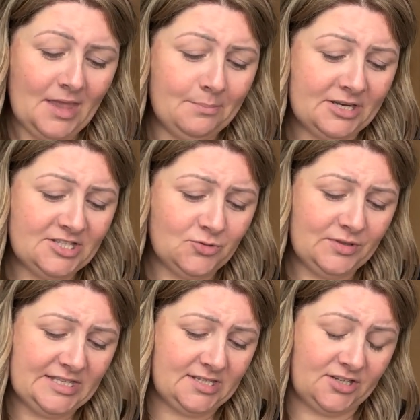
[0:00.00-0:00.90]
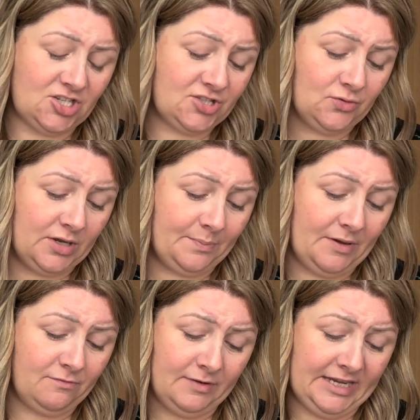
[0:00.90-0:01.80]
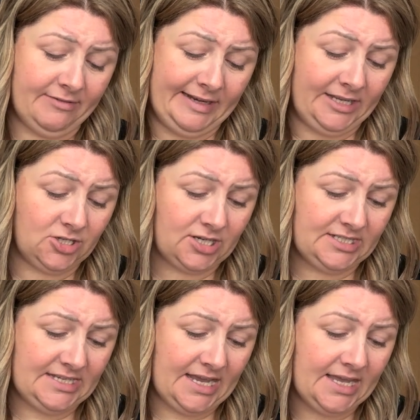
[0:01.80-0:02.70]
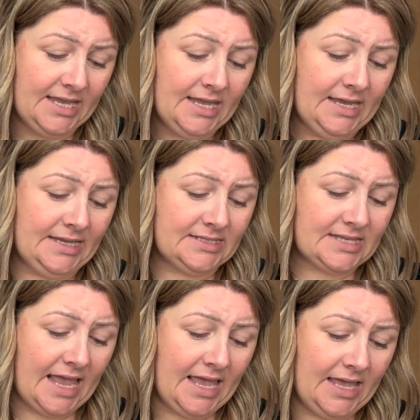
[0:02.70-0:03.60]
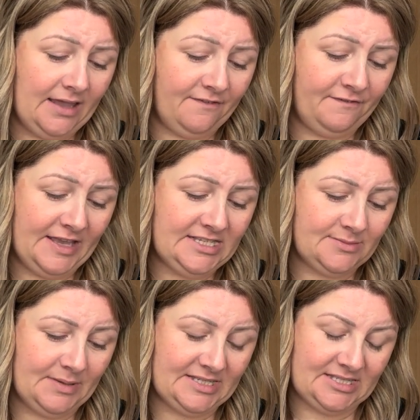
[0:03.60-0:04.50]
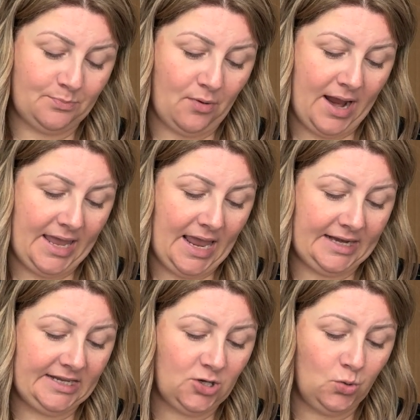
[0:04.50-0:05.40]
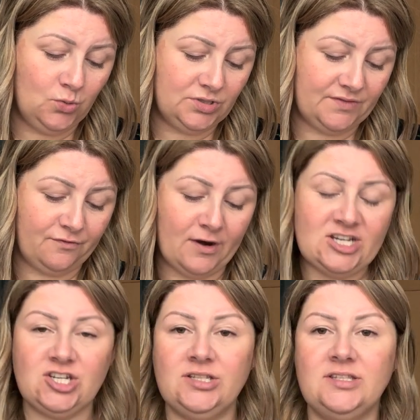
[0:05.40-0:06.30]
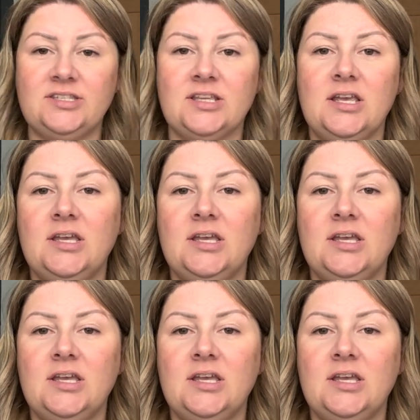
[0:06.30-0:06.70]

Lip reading: But I saw this and I just thought it'd be a really good idea. It's a face mist spray and it cools and freshens.